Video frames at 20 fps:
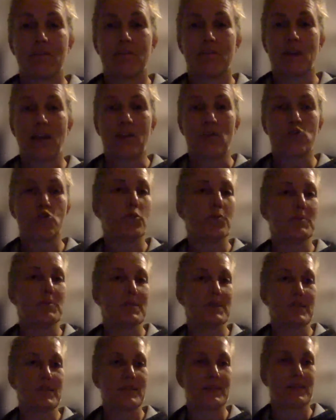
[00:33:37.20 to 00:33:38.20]
like
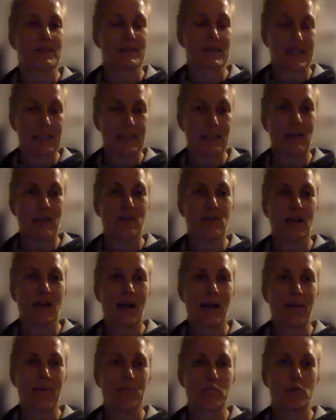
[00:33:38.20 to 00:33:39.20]
tricks
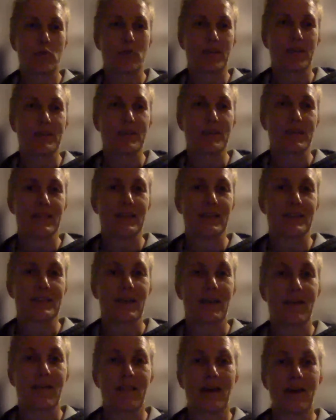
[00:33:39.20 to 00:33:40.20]
and things
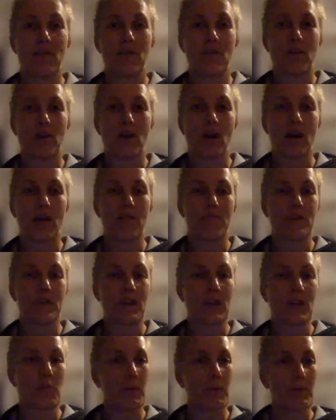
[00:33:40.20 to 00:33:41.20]
like that online for
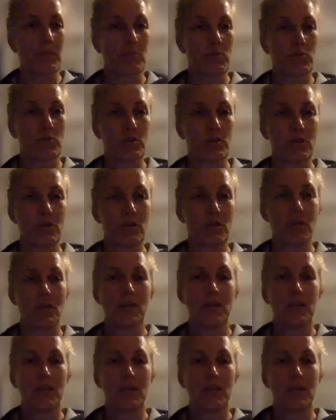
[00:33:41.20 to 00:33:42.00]
young people to